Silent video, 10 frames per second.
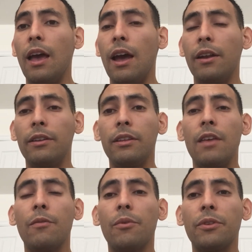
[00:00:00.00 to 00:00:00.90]
And
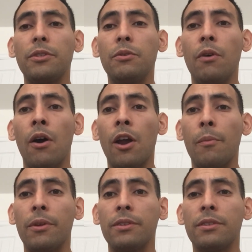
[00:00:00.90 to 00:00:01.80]
even with these two
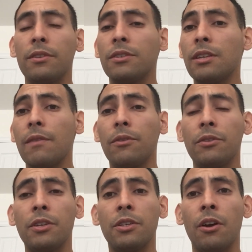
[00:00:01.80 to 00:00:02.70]
arguments, there's several
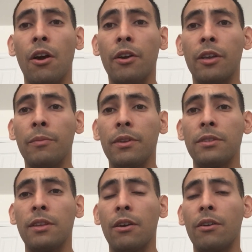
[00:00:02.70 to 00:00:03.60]
additional
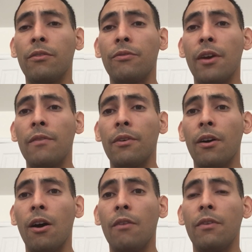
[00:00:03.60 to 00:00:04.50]
arguments that are in favor
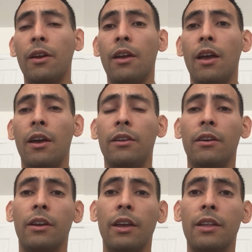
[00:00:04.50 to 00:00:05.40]
of and
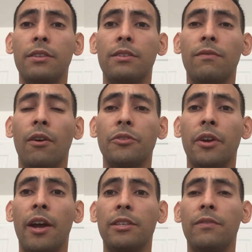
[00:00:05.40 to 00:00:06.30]
against
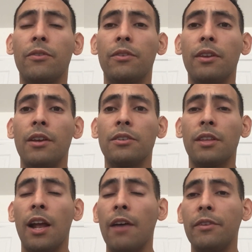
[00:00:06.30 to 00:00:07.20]
voluntary active euthanasia
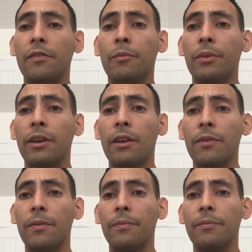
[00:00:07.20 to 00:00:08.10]
that haven't even been
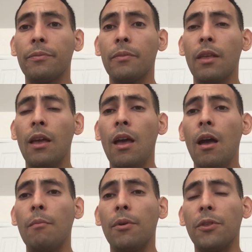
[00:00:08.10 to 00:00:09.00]
given.
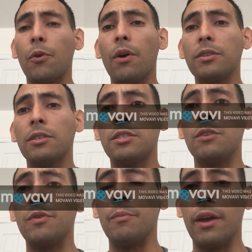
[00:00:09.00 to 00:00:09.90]
But the question
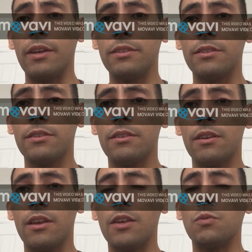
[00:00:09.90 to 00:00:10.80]
still remains,
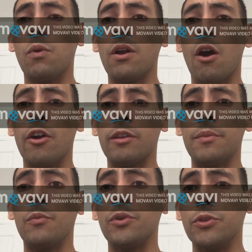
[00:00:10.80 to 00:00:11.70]
is what
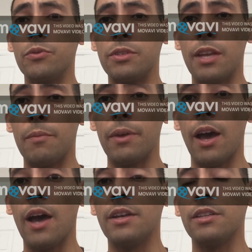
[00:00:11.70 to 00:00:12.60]
argument will you stand
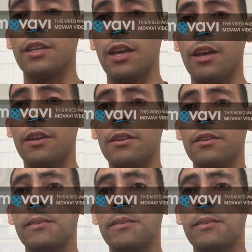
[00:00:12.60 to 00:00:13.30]
behind in the end?